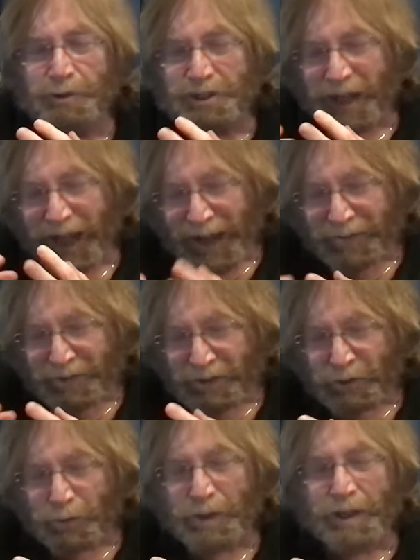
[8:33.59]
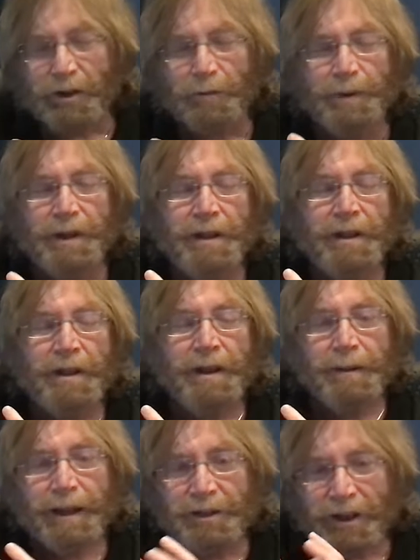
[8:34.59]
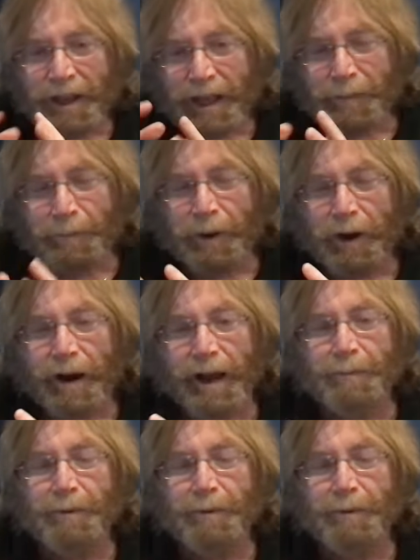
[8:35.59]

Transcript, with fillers: which you have to do a little bit, and you can get by.